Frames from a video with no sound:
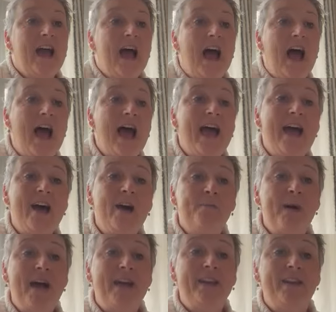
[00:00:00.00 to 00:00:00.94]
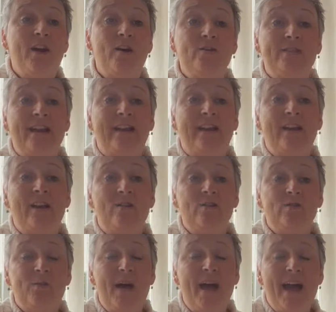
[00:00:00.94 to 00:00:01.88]
I held my nose, I
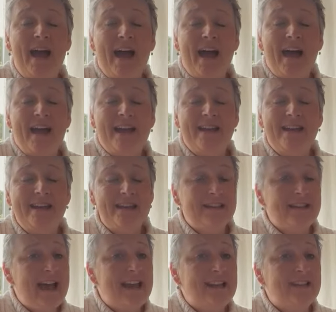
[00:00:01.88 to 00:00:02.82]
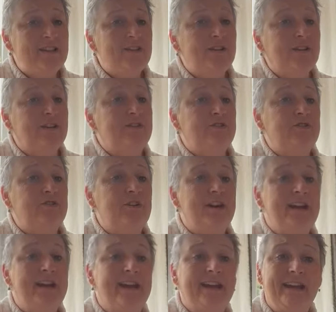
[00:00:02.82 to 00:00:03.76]
closed my eyes, I took a
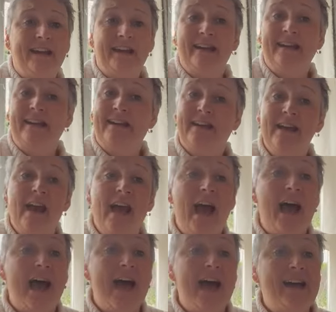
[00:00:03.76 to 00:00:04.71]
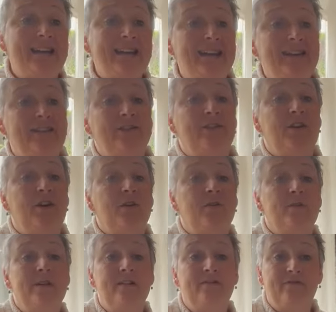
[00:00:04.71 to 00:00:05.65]
drink. I didn't
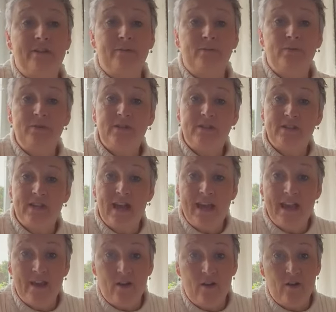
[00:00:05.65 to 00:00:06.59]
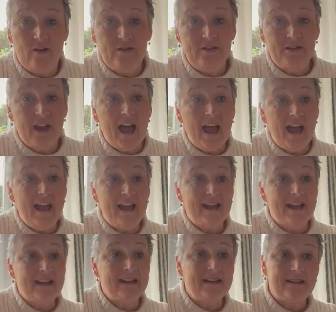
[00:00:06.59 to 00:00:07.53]
know if it was day or
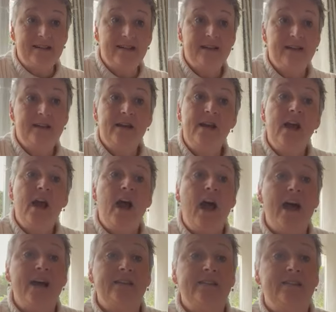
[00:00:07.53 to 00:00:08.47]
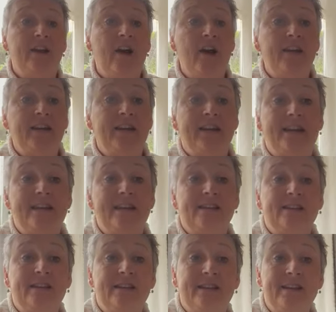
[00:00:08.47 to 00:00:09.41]
night. I started
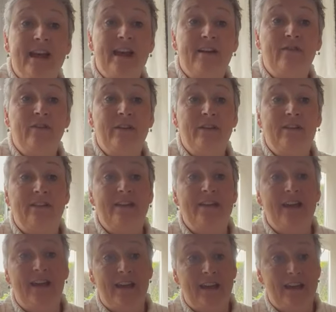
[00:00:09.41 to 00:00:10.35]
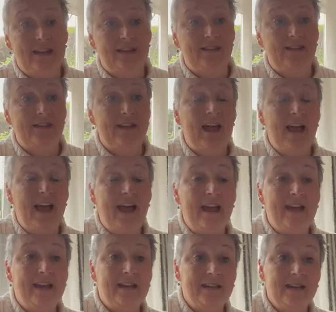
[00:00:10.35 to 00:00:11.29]
kissing everything
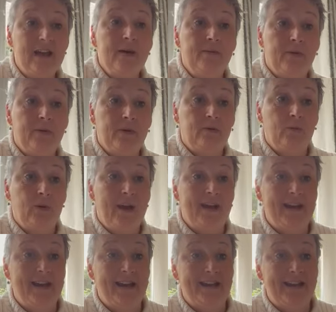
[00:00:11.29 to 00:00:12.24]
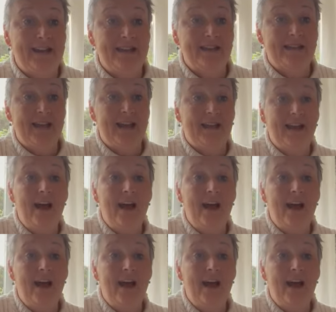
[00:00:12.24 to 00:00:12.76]
inside. But when I kissed that